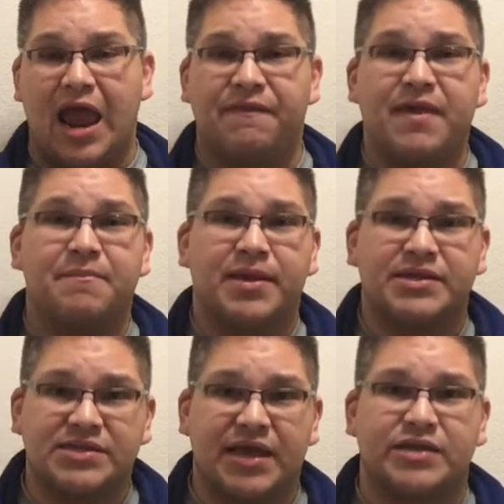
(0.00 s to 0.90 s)
And they
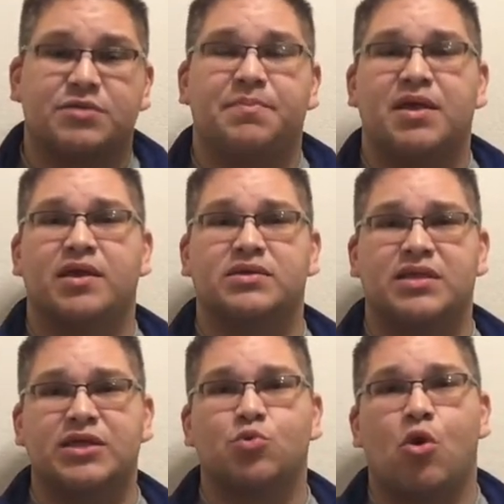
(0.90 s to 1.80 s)
made sense because
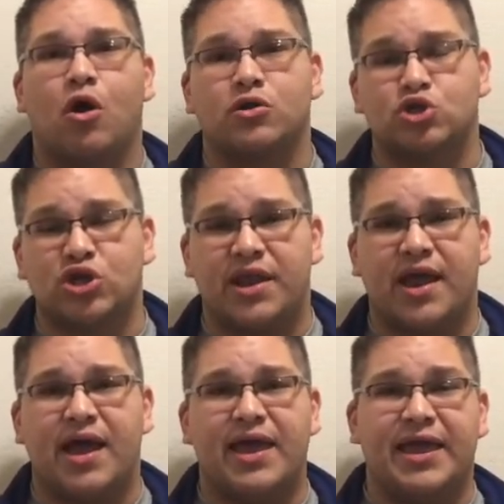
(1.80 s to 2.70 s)
these were all
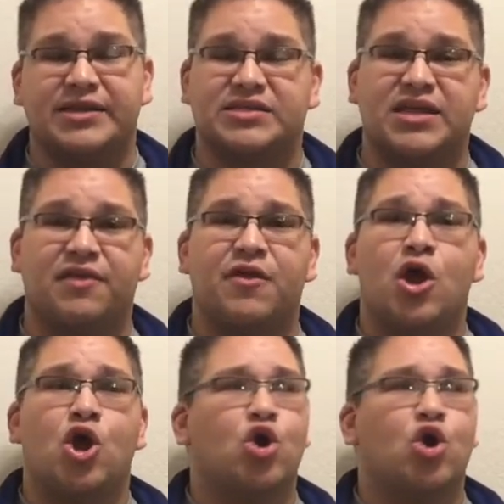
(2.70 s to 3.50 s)
Jedi and Sith